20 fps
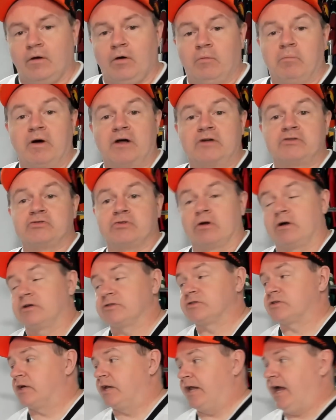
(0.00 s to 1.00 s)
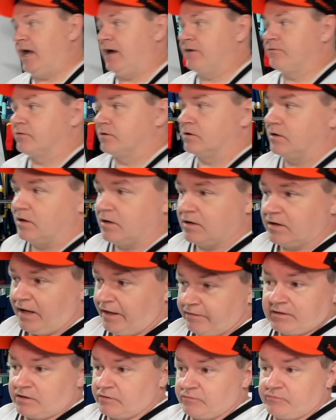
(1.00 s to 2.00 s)
Montreal's going to have a, a, I
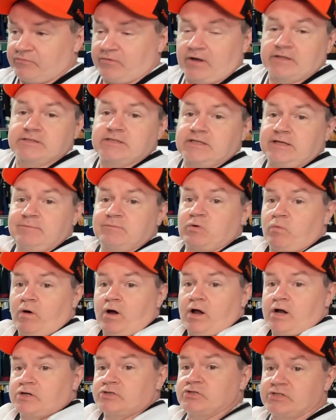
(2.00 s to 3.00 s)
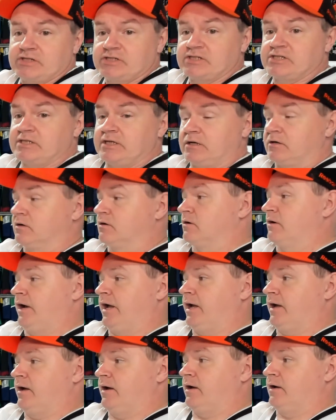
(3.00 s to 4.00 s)
think, a fun team to watch this year,
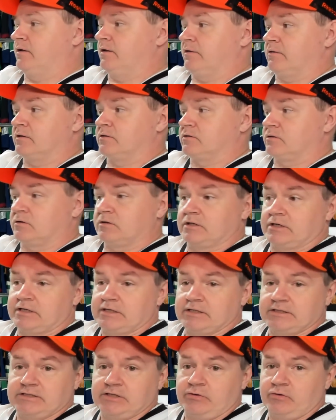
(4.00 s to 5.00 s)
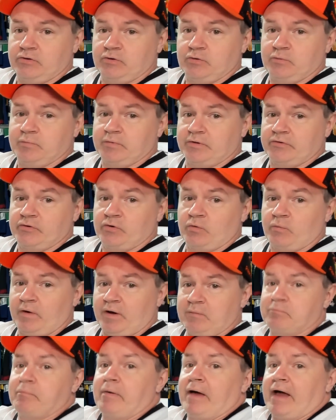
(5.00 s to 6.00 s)
and I think they're going to continue to build their way
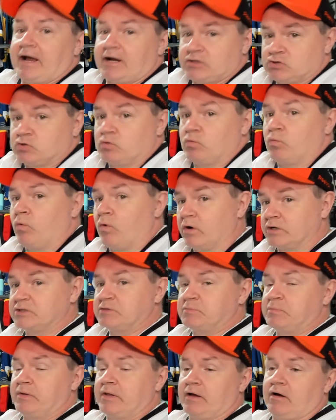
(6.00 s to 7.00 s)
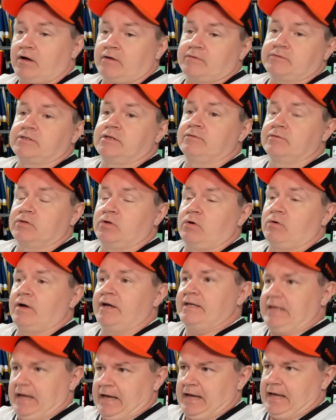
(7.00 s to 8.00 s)
back towards playoffs. Even though I,
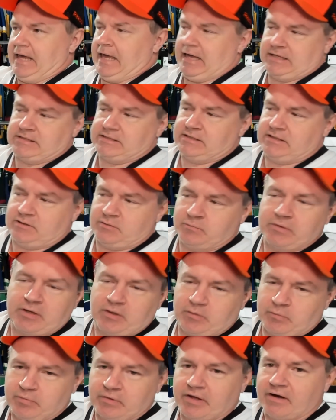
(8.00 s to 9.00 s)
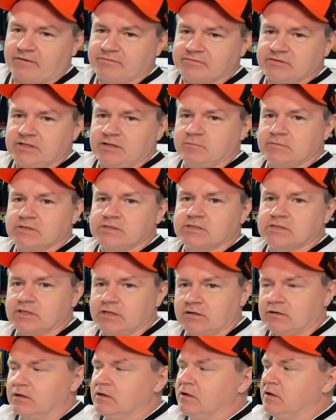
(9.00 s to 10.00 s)
I can't see them being a playoff team this
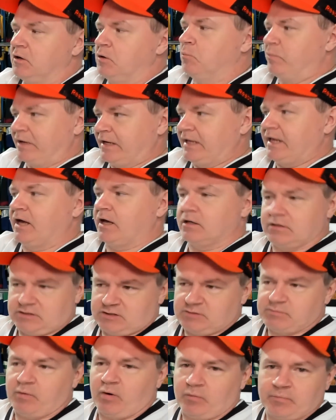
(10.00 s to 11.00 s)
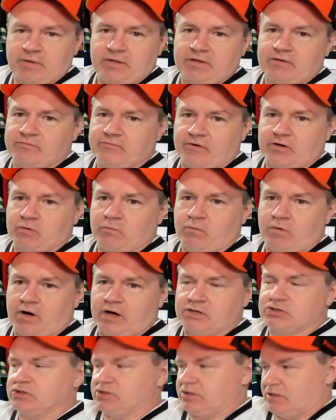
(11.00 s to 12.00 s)
year, but again, it's about being fun to
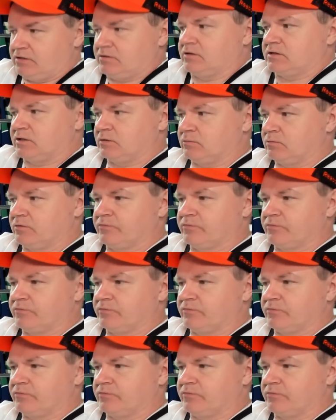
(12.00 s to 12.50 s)
watch. I thought they were